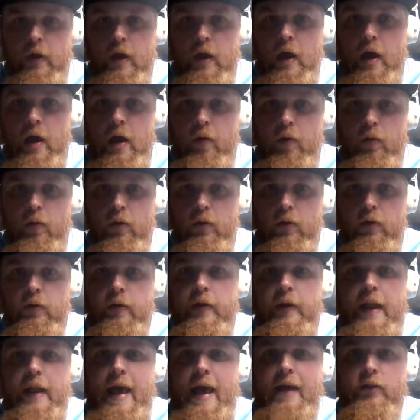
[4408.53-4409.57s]
Oh,
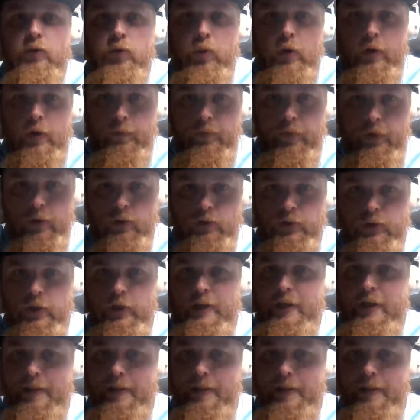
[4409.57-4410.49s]
that's what it feels like.